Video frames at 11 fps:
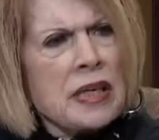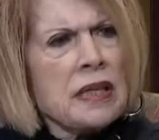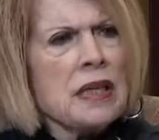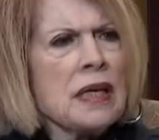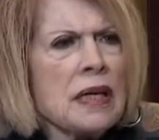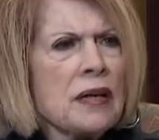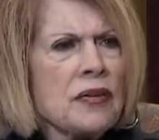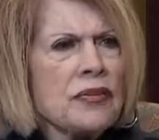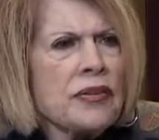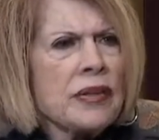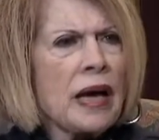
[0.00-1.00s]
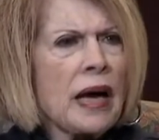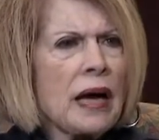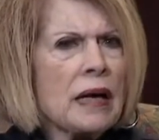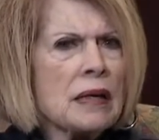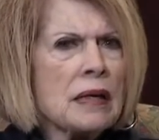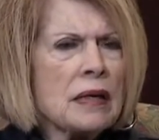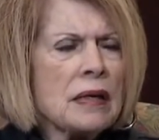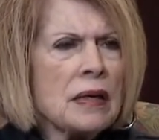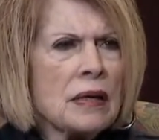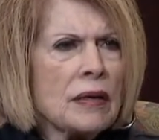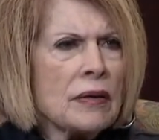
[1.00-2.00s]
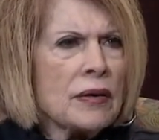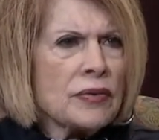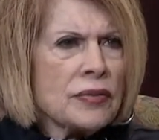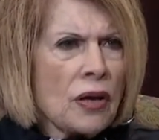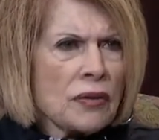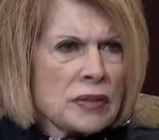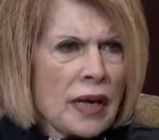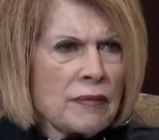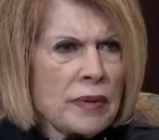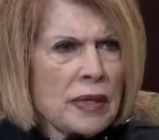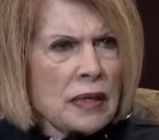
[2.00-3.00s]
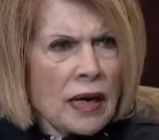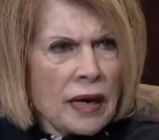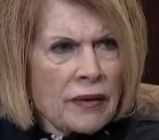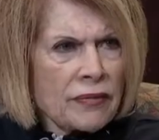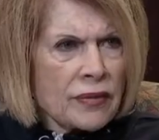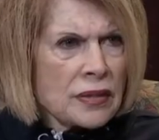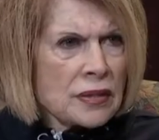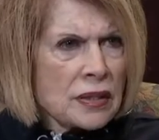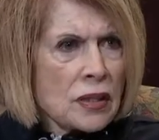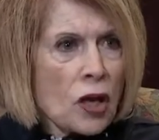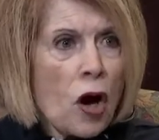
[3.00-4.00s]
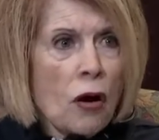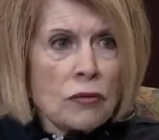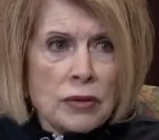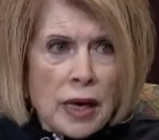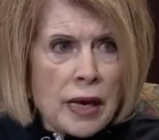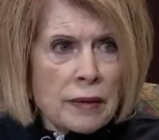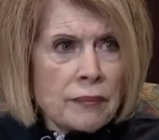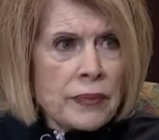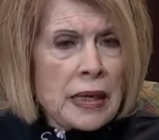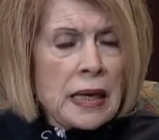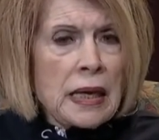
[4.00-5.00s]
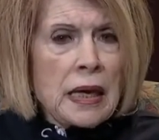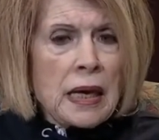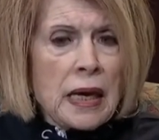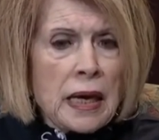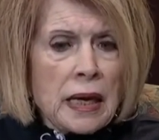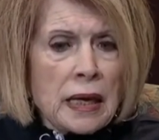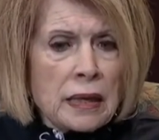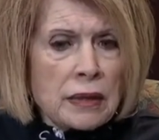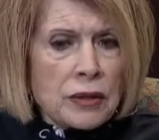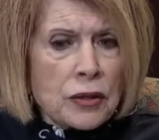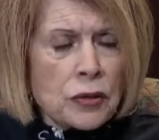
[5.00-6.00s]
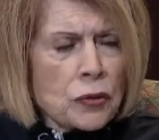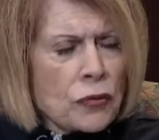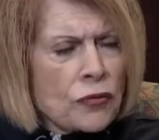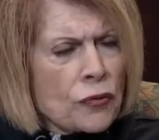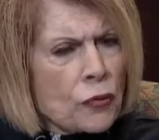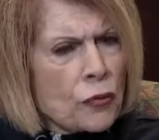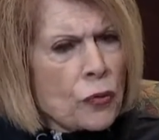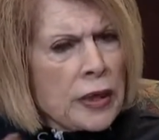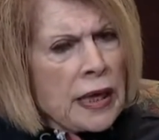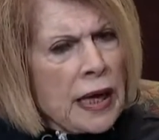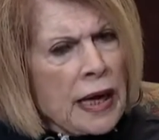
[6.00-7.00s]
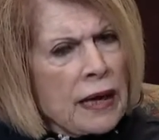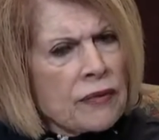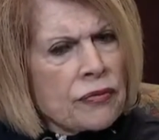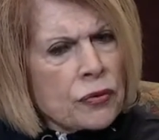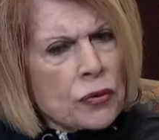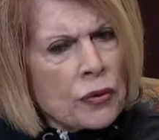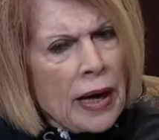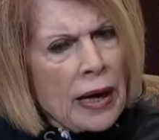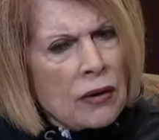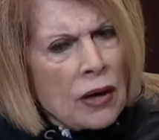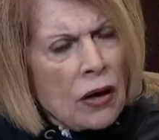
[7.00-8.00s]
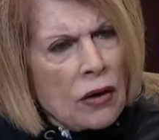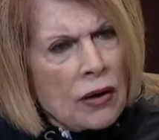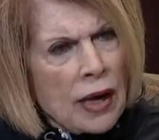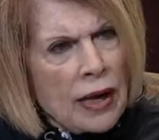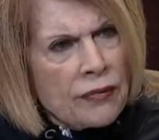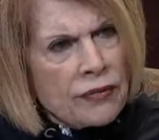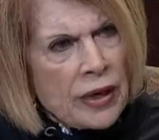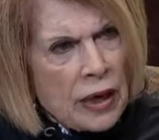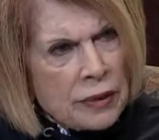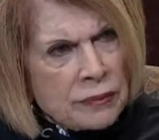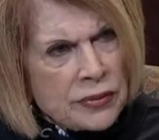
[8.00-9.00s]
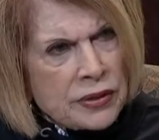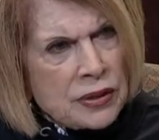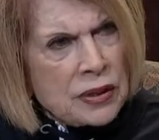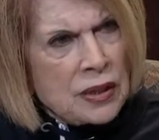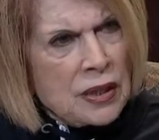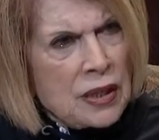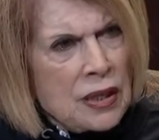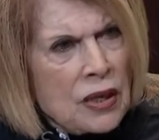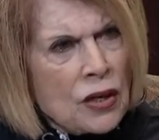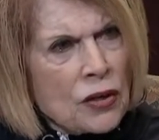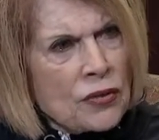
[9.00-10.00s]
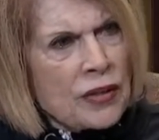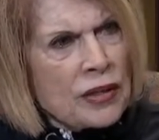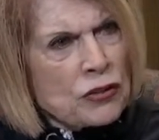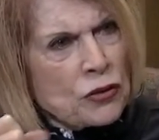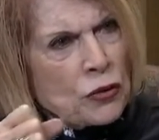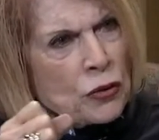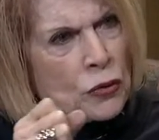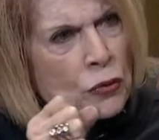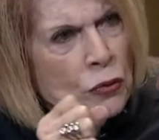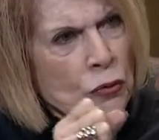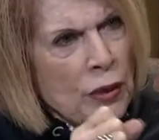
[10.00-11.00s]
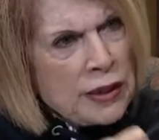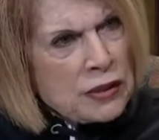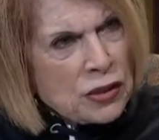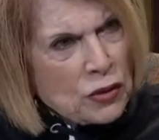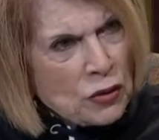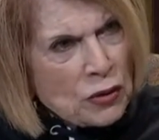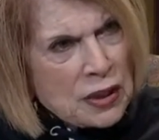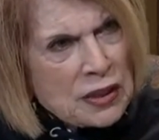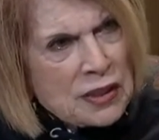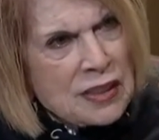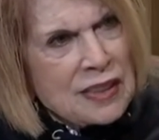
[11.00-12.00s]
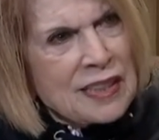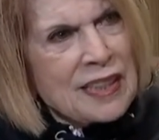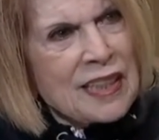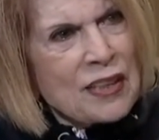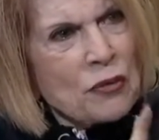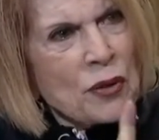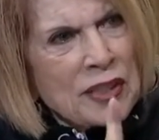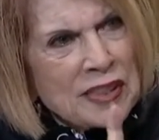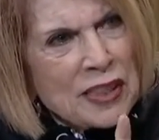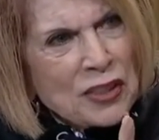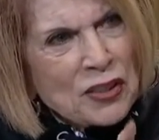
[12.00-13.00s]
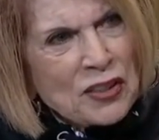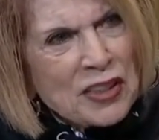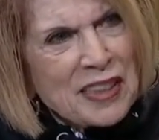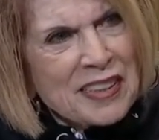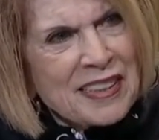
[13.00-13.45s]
thing is that as long as I've been alive, it's a long time, and we have throughout our lifetimes heard these great stories of what a teacher did.